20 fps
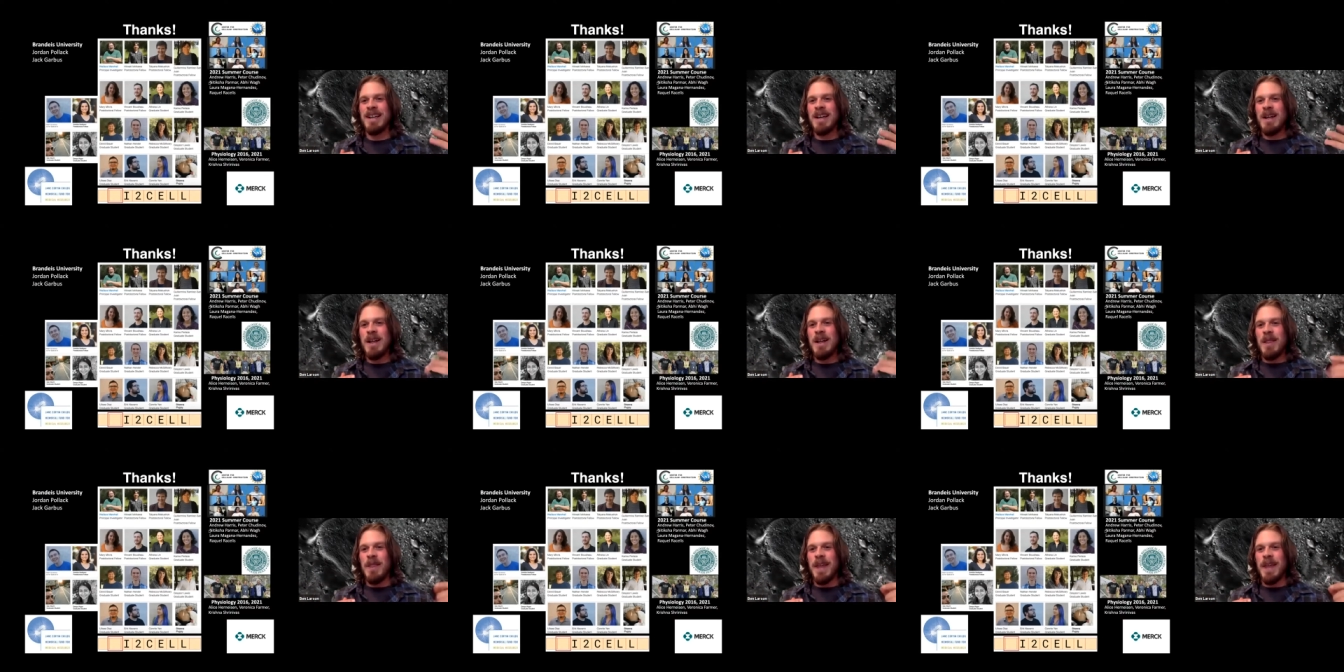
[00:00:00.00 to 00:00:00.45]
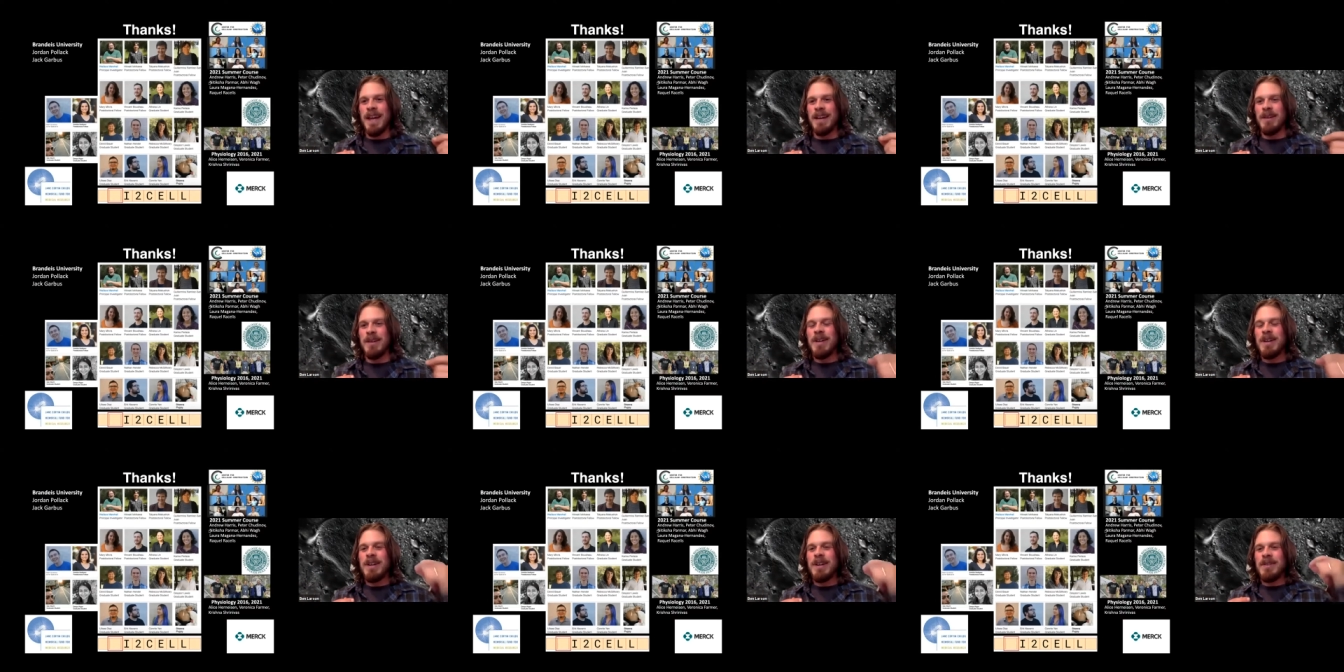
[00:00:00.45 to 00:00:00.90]

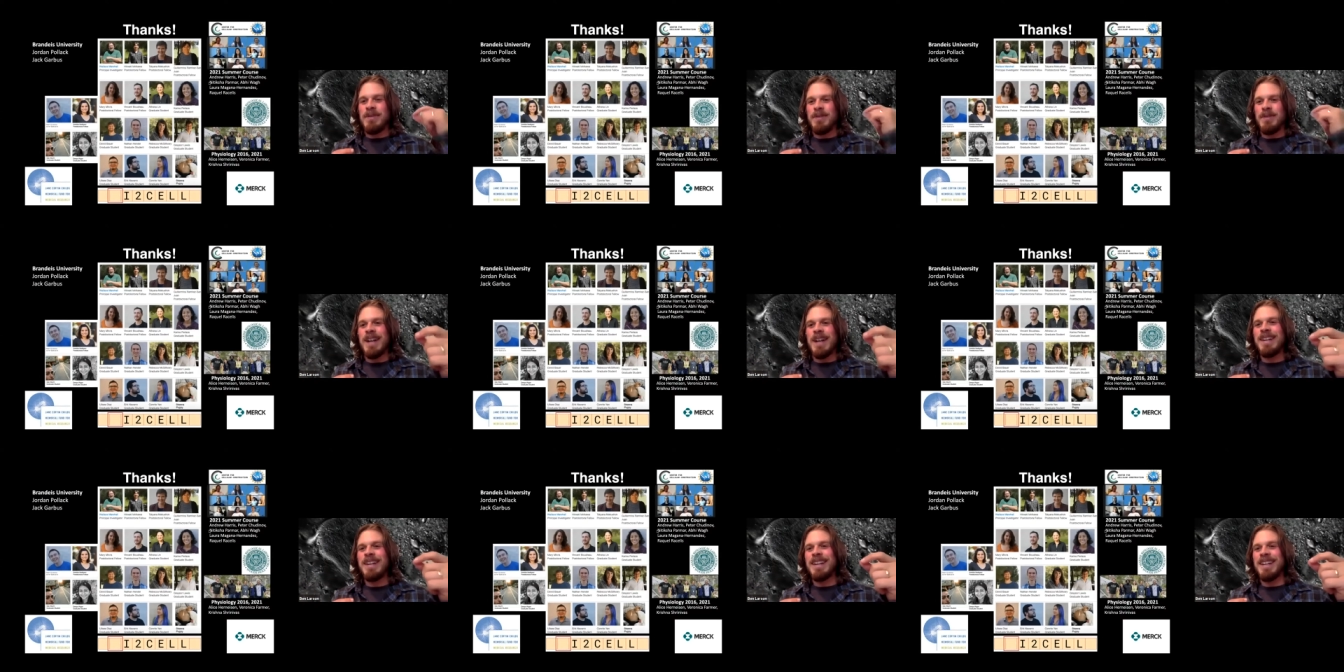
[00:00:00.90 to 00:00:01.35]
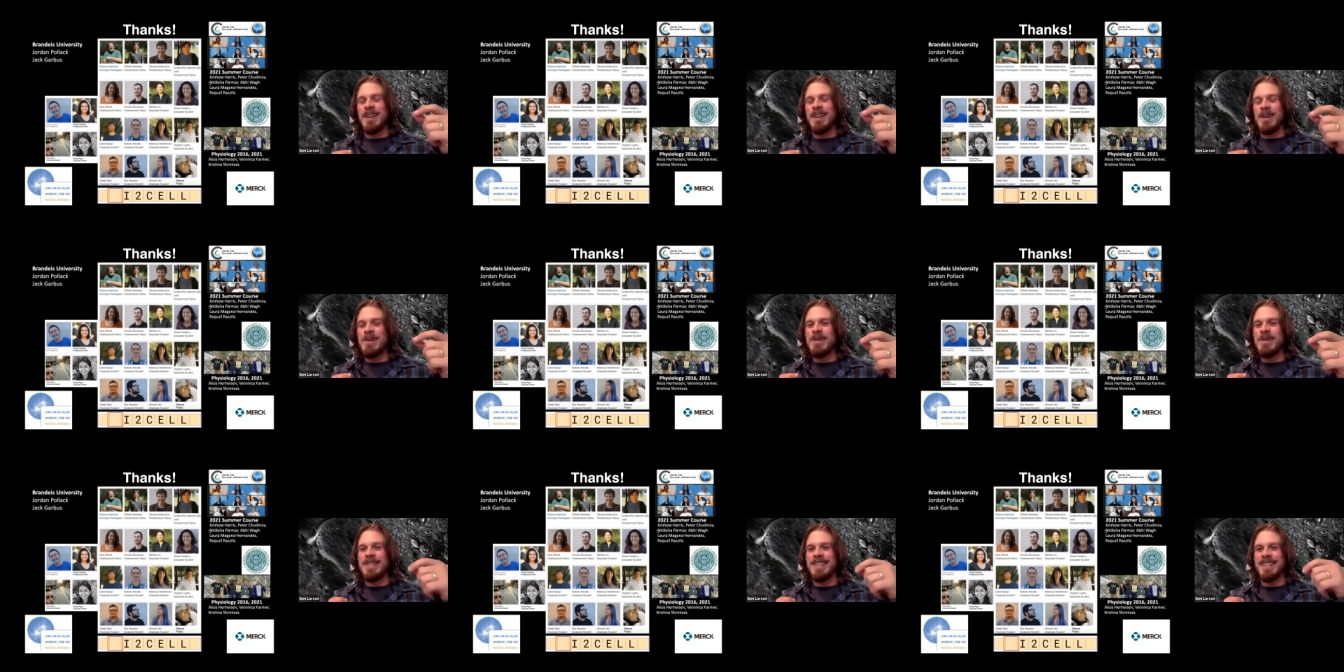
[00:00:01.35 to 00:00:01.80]
that finding
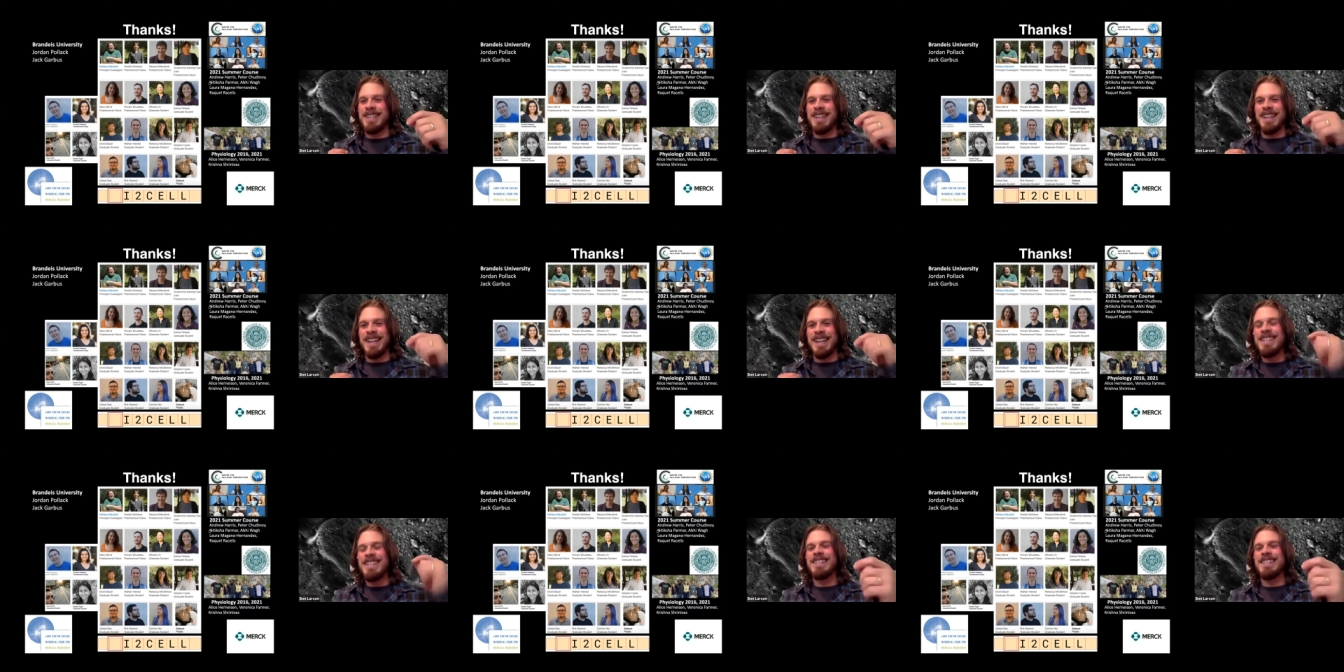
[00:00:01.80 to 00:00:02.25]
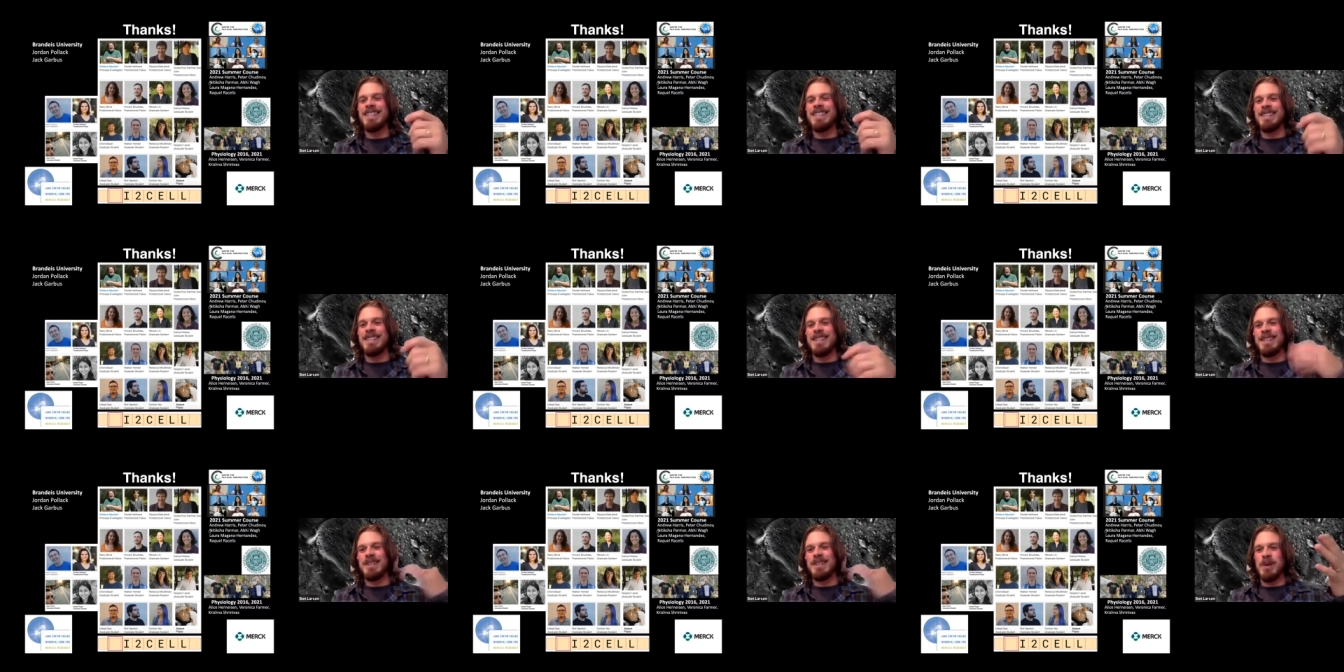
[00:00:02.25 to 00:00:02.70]
those uh,
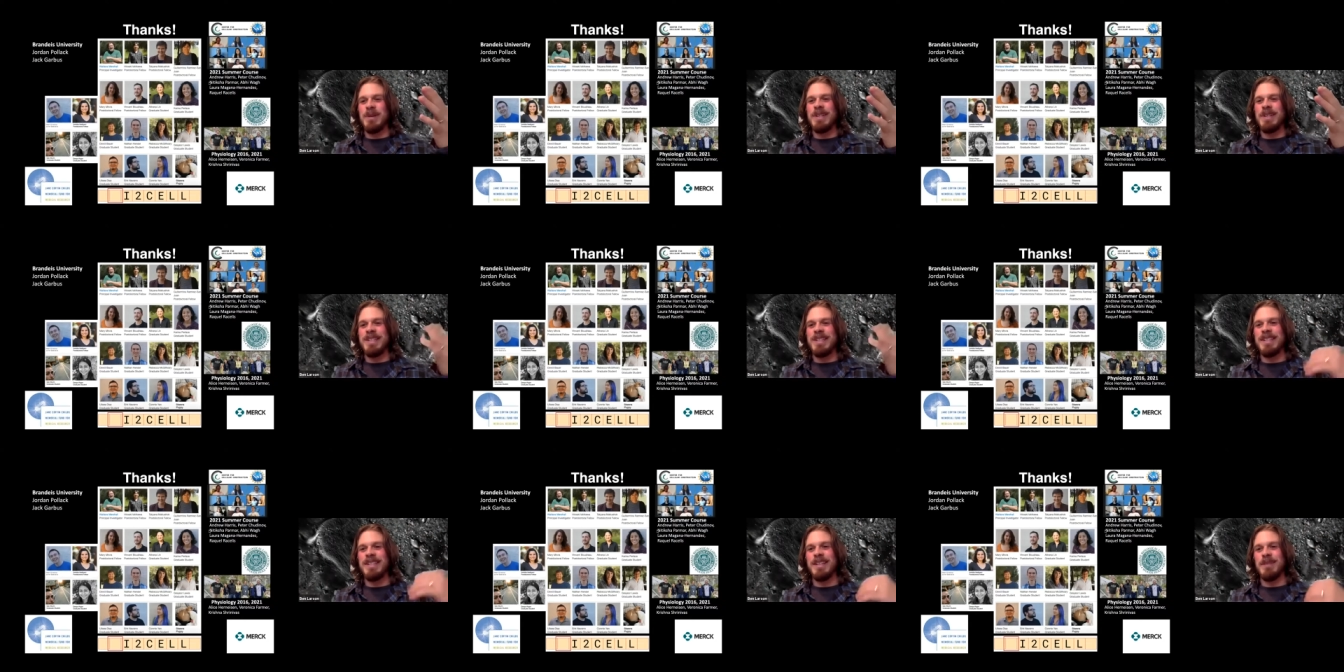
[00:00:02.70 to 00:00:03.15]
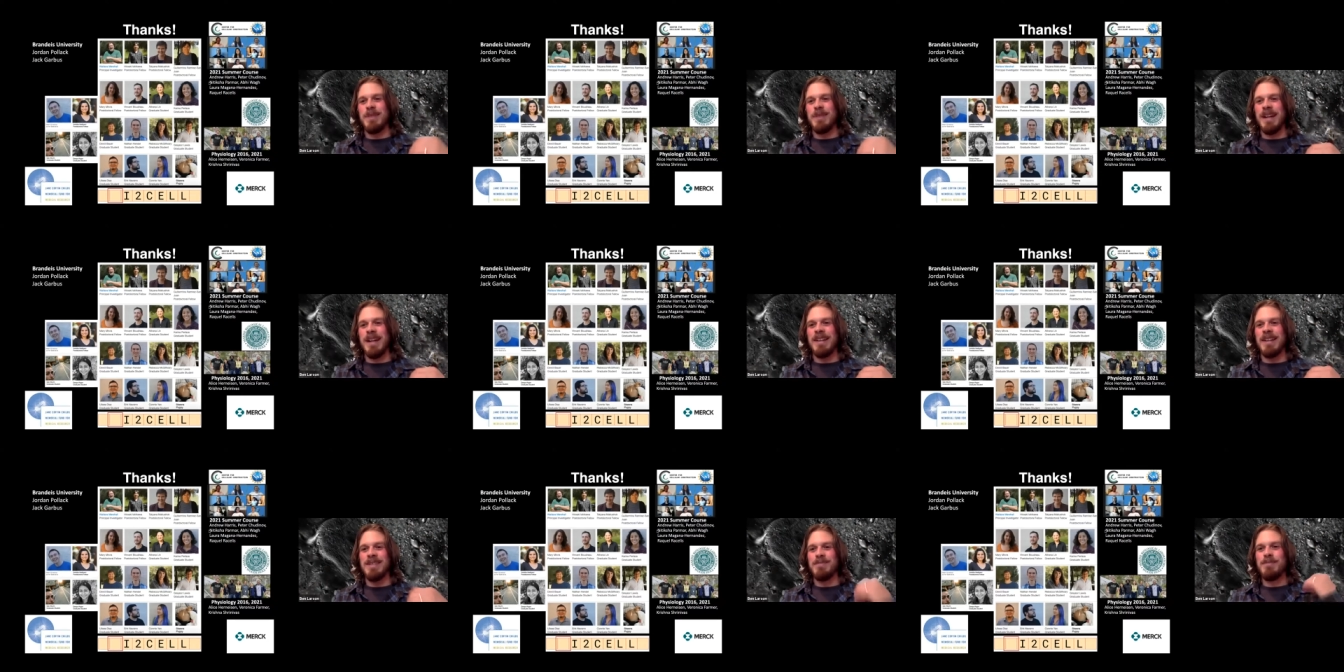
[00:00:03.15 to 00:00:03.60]
instances of broken detail
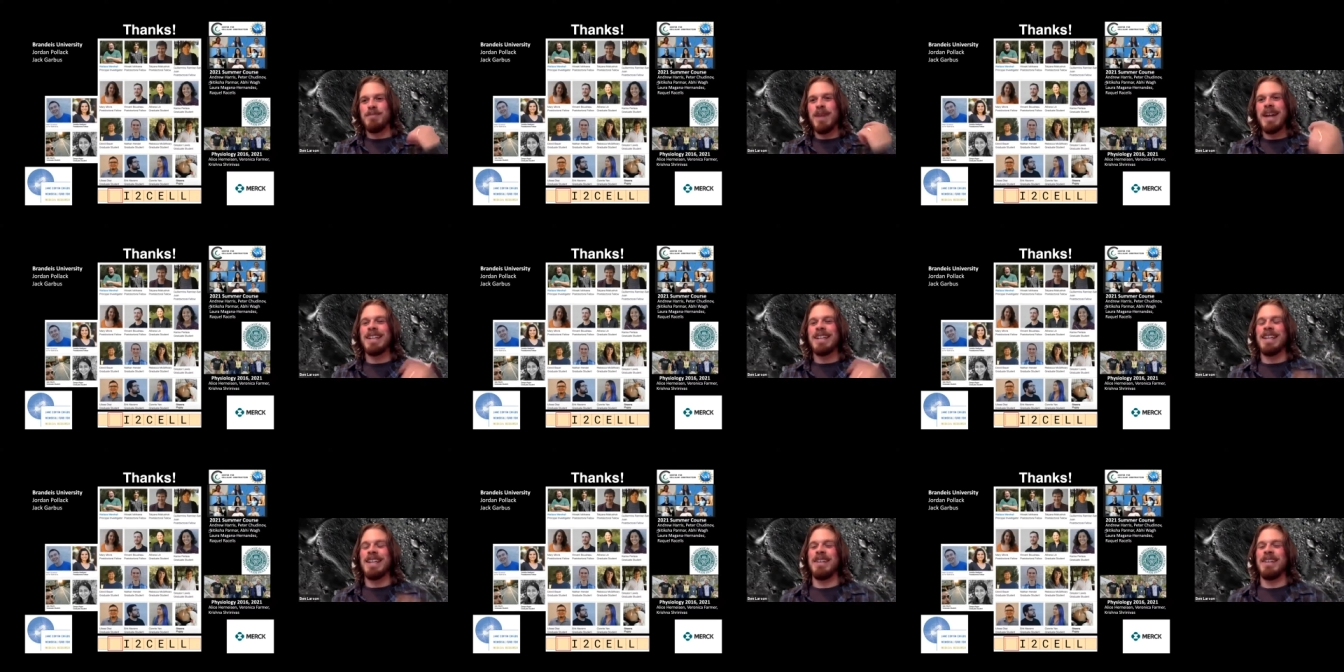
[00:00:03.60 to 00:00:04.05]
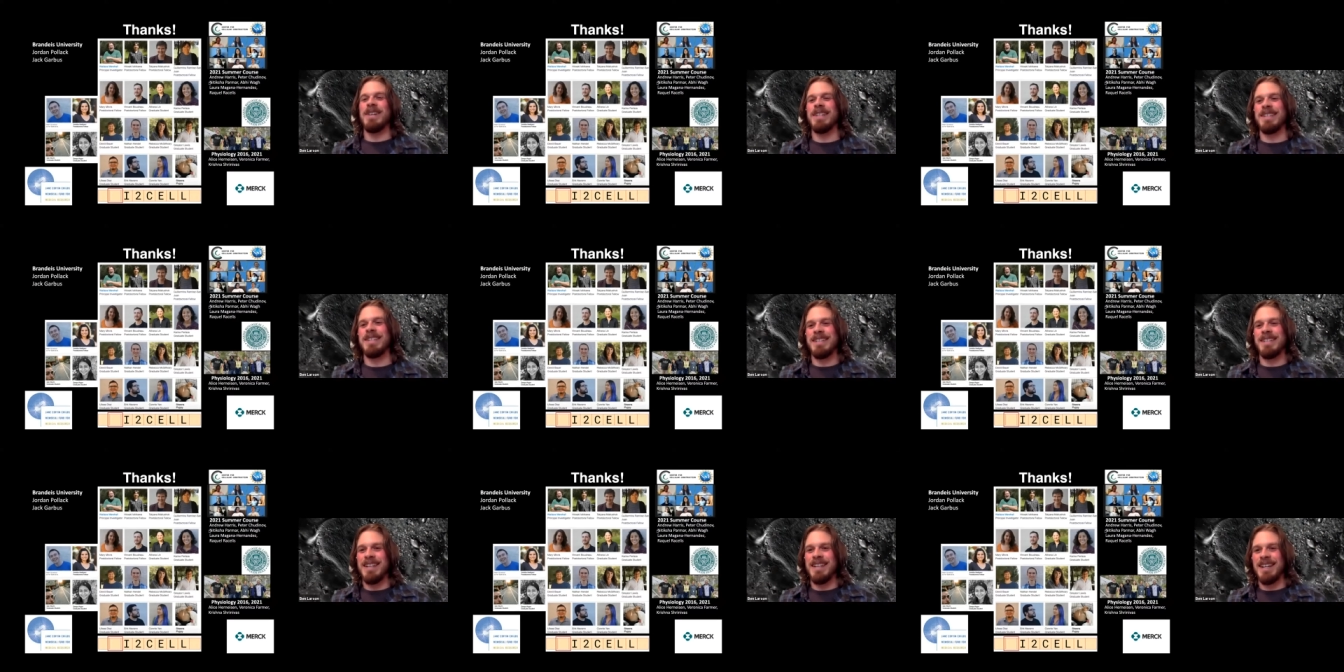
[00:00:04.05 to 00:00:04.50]
balance might give
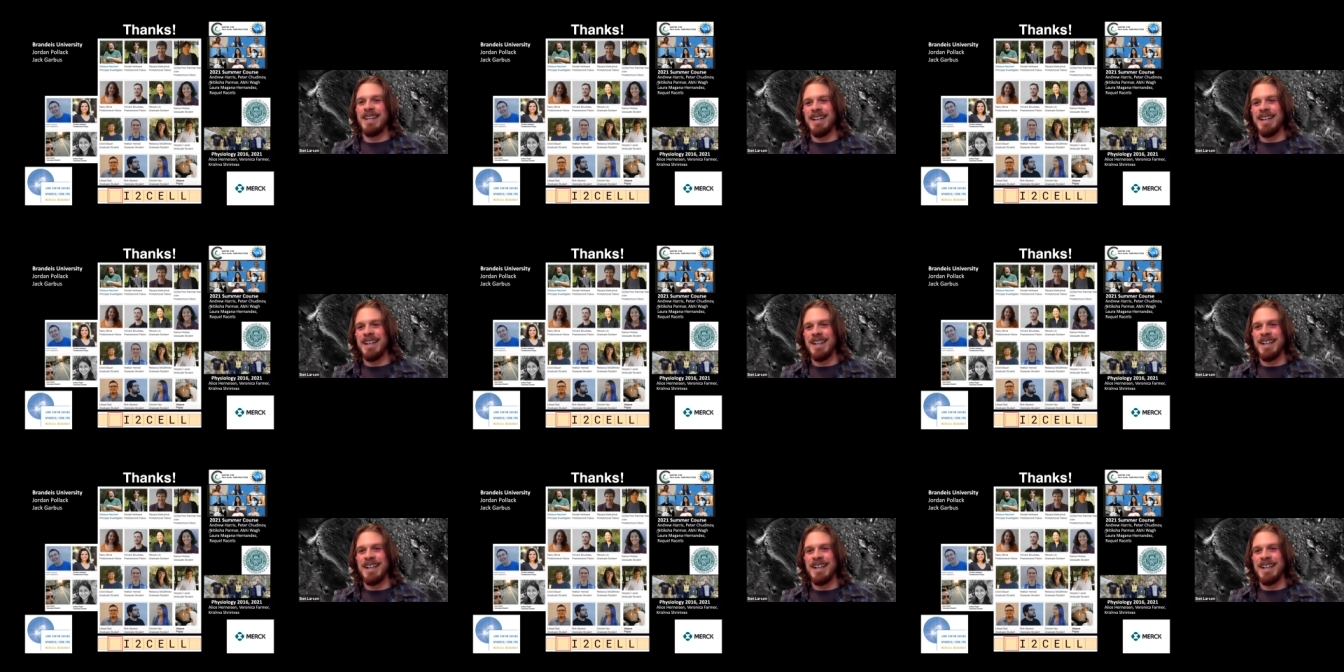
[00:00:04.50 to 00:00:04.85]
us uh,